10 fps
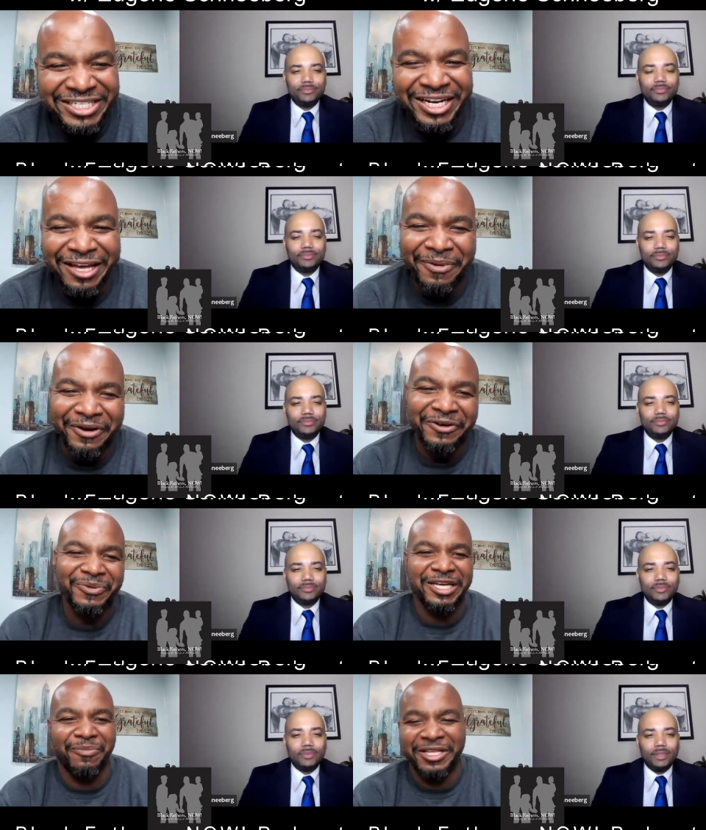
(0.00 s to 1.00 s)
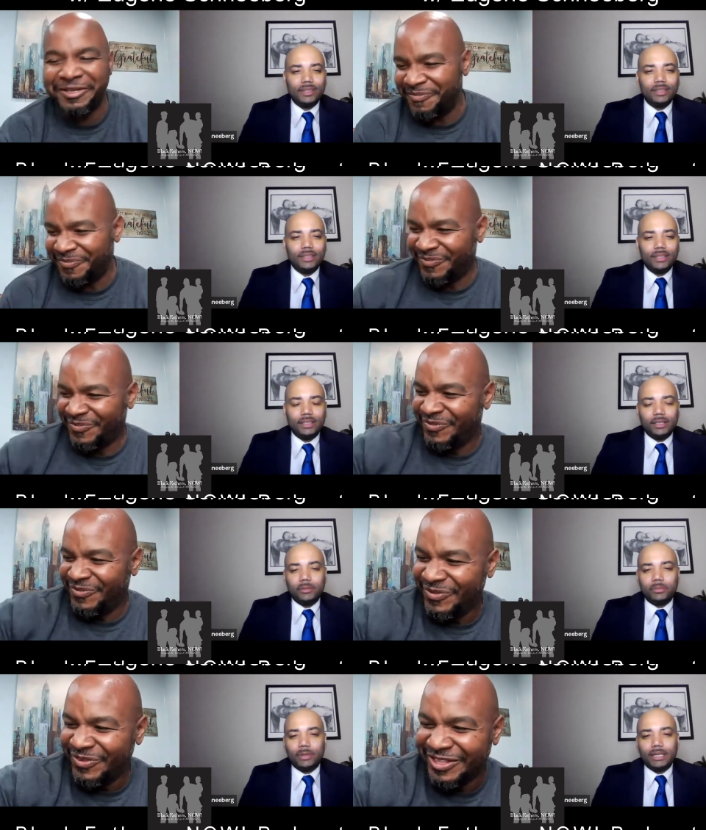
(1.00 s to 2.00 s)
Speaker 1: Schneeberg. What's up,
Speaker 2: brother?
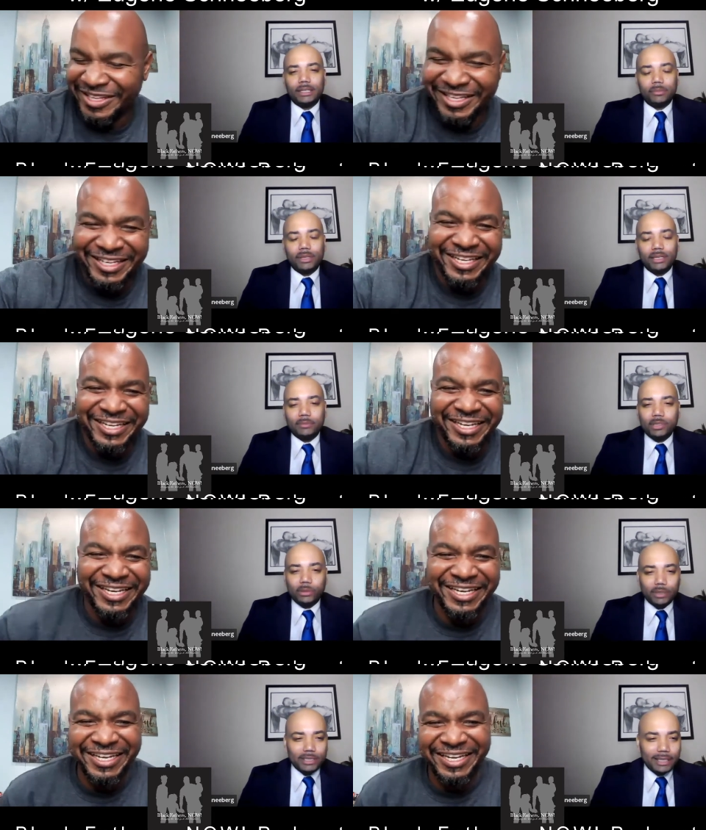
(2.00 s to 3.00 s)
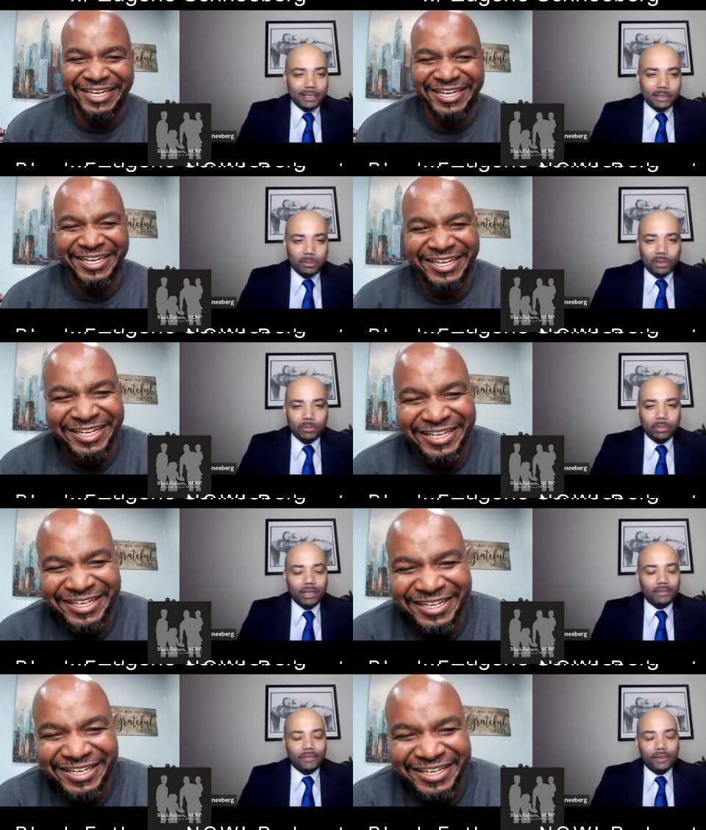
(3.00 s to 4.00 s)
Like man, I'm so excited to be on
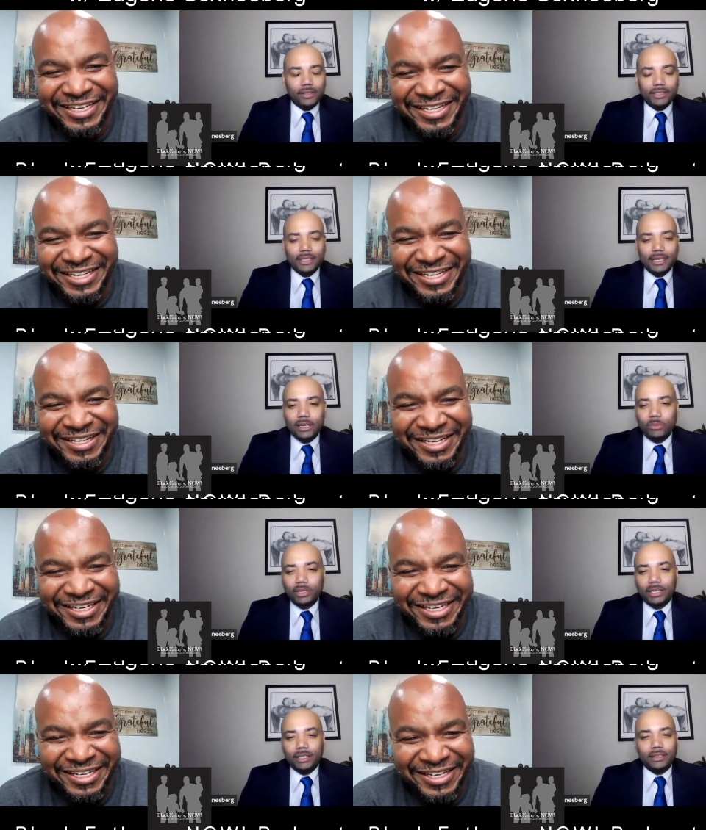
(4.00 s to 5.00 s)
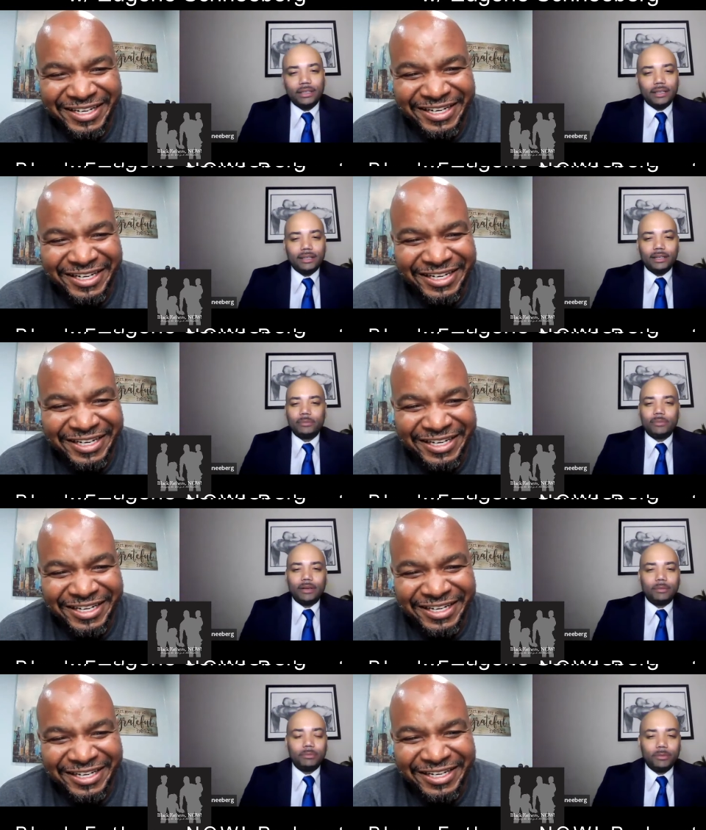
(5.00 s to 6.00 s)
Black Fathers now, man. Um,
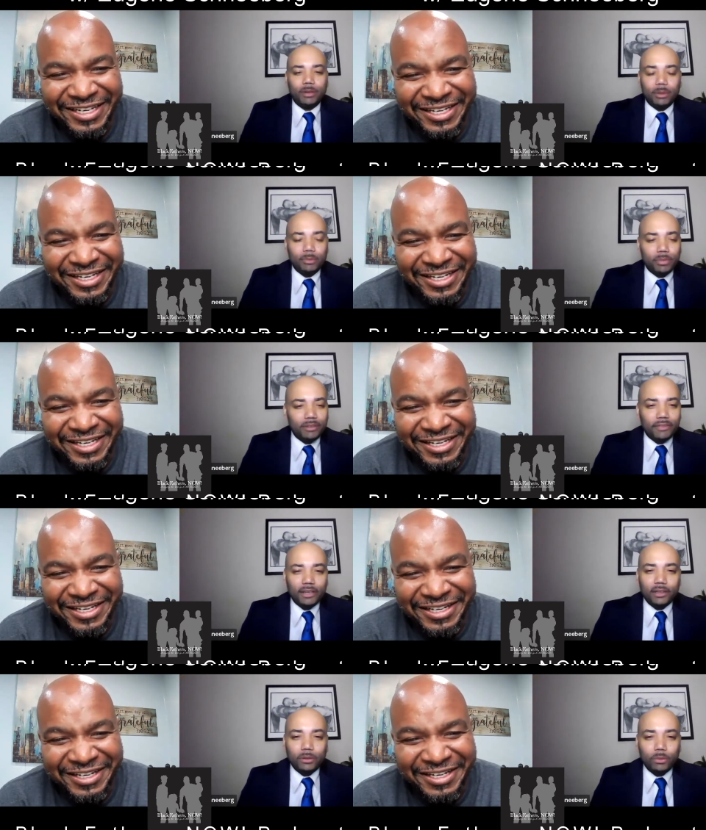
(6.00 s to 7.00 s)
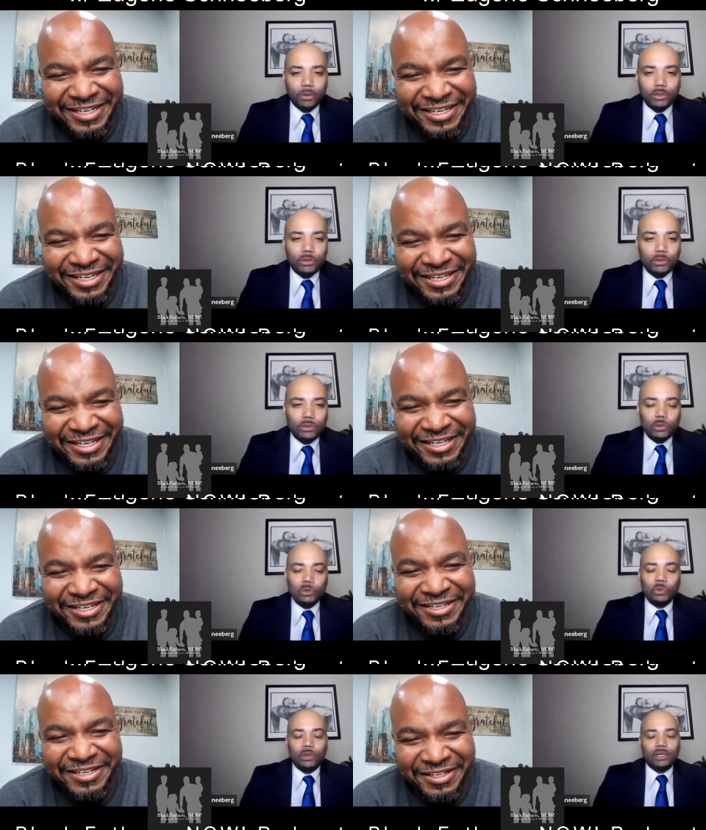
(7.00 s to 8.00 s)
I'm a I'm a big fan of the work you
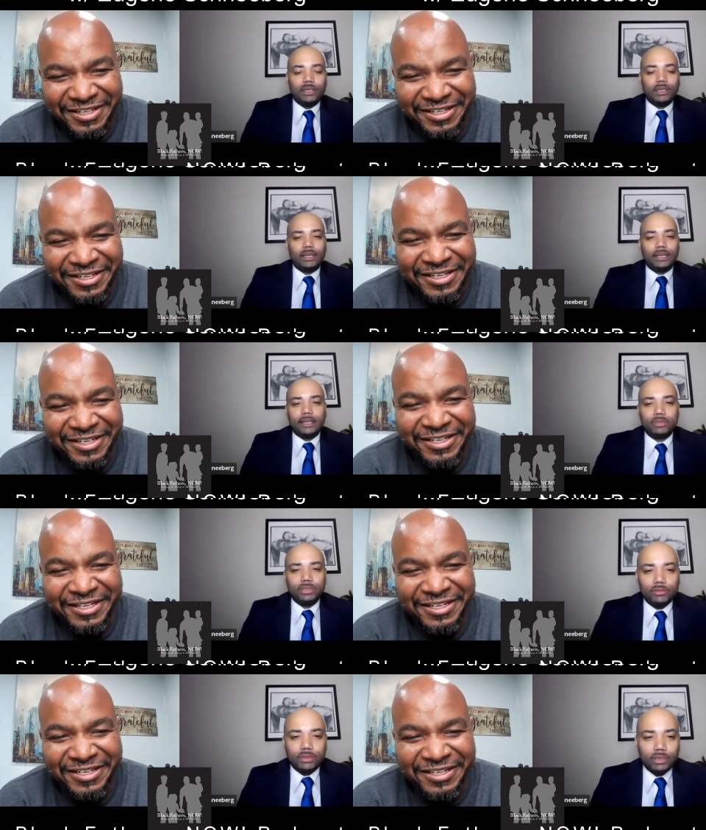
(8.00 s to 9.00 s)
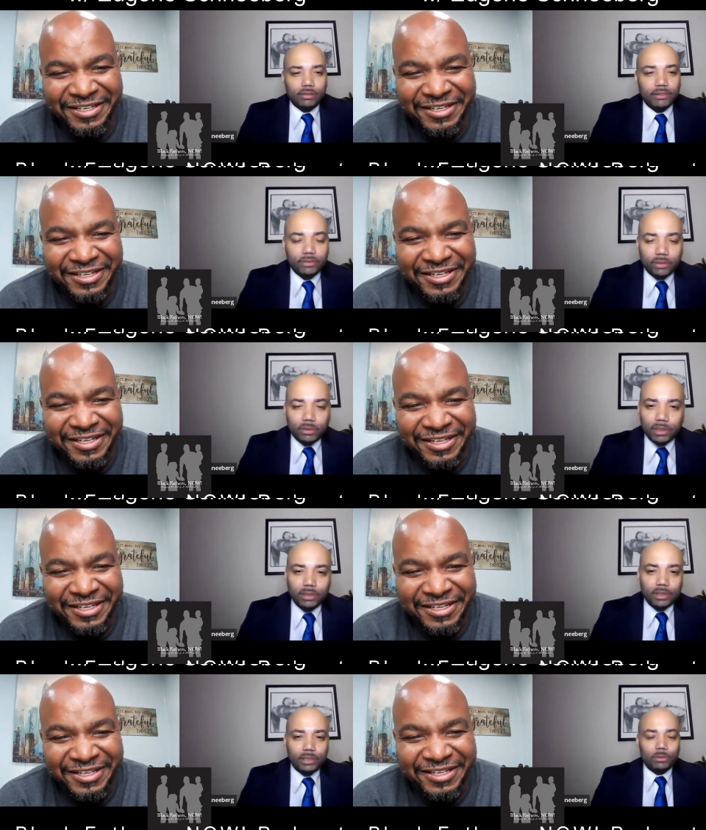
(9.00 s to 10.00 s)
do, and I'm just really grateful to be
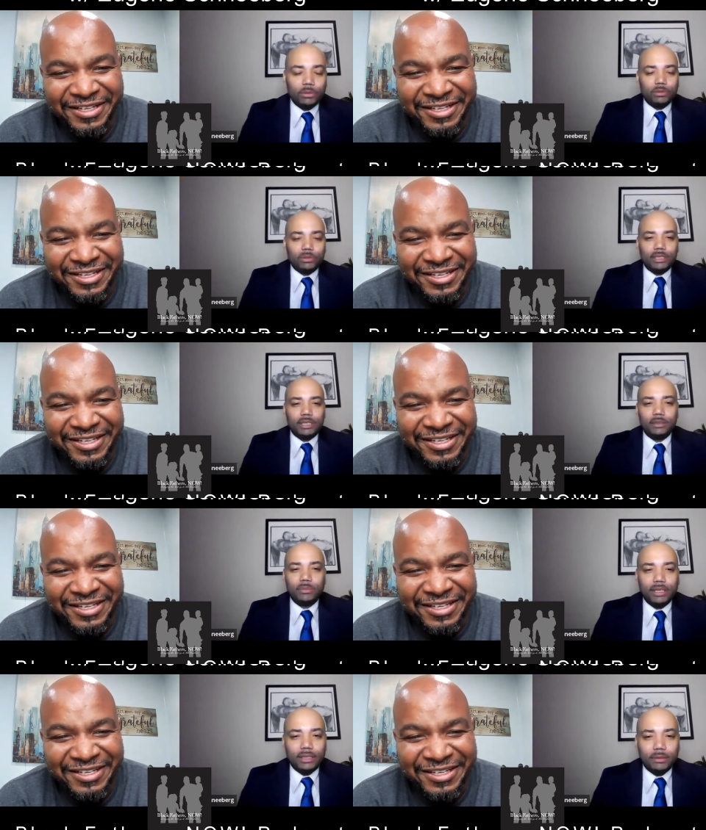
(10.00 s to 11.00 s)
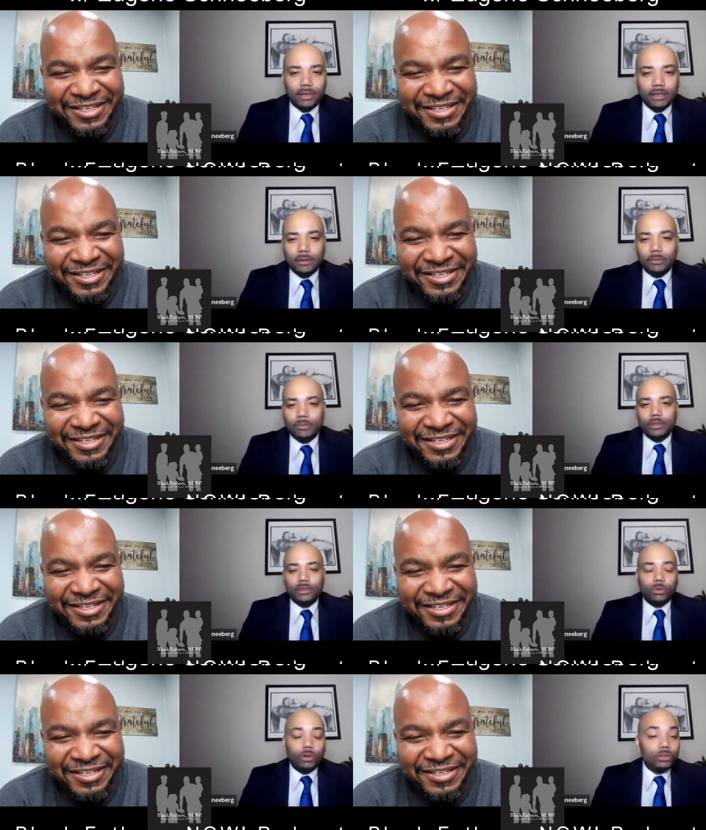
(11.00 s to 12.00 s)
on here with you today, man. Um,
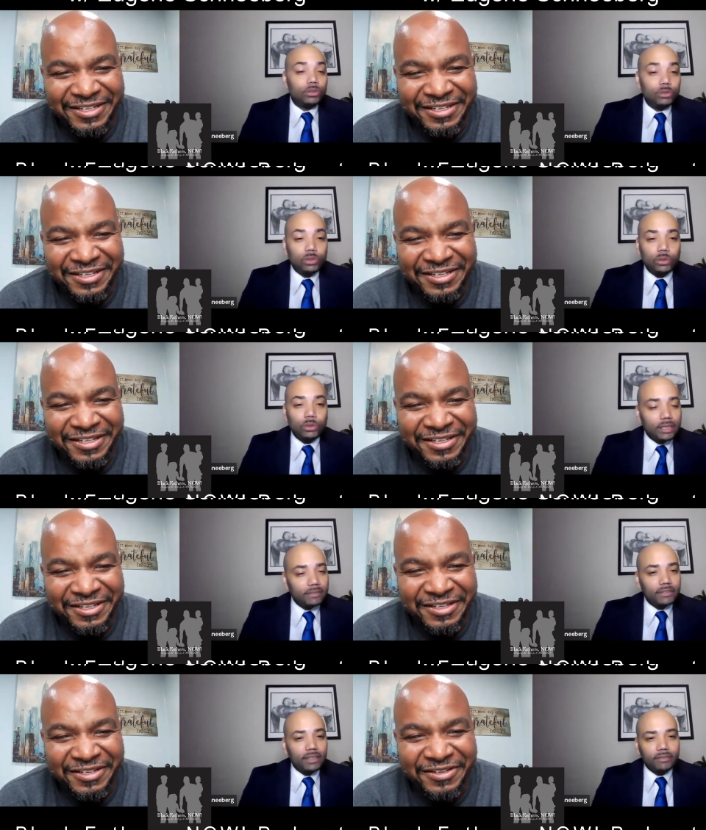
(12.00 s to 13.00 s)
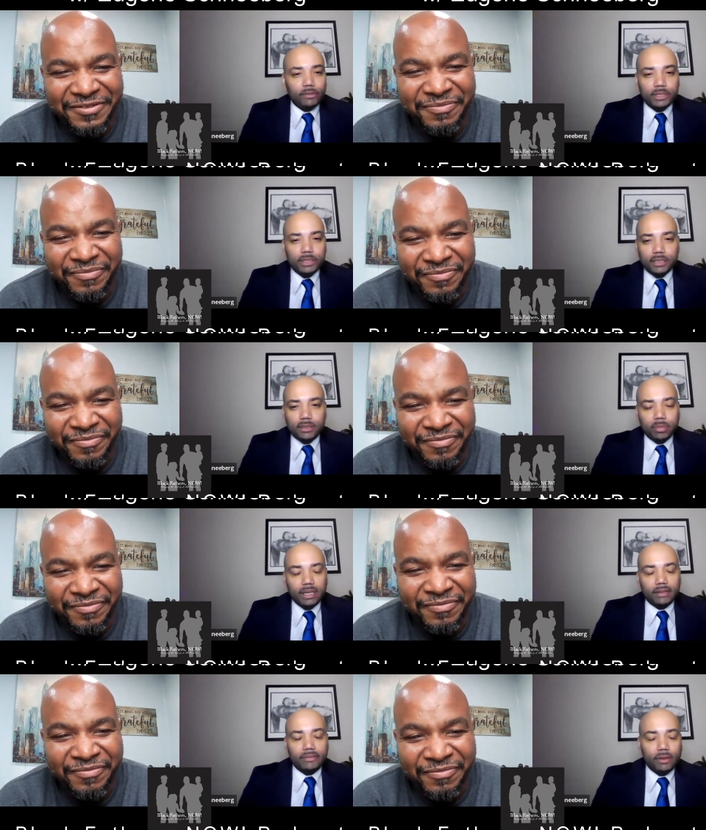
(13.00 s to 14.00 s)
the work you do to lift up voices of
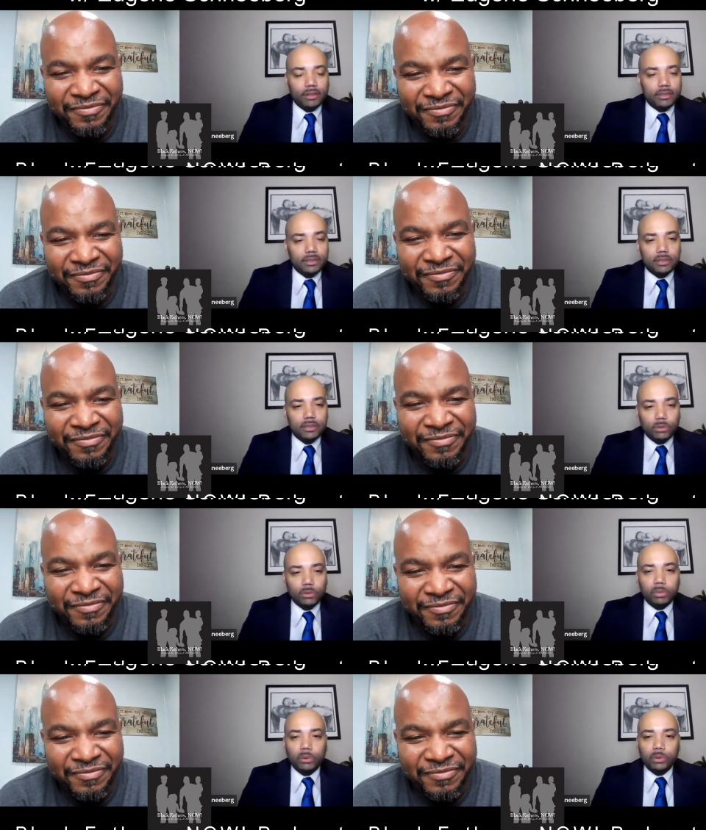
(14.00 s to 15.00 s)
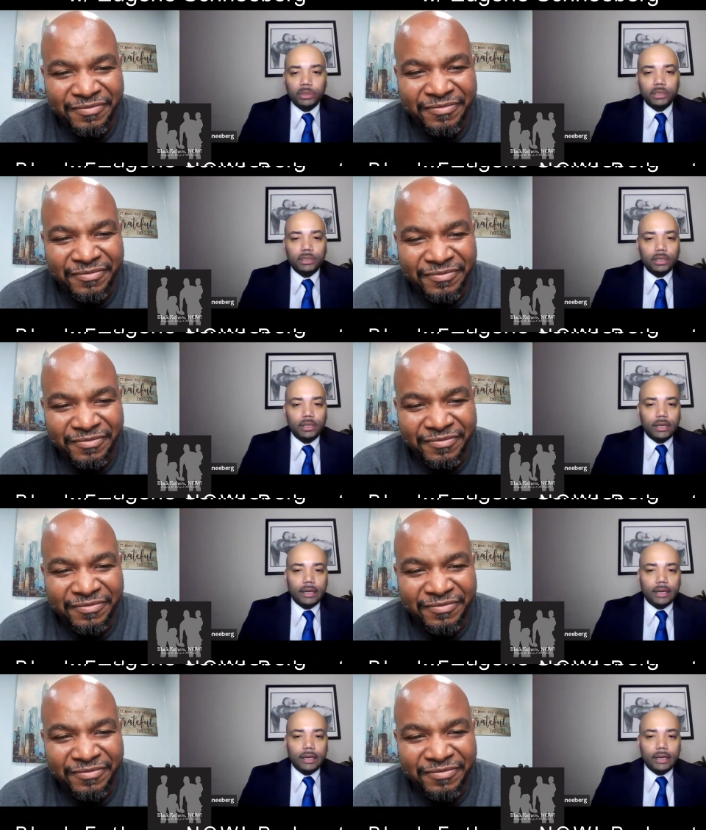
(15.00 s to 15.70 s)
Black fathers is so important.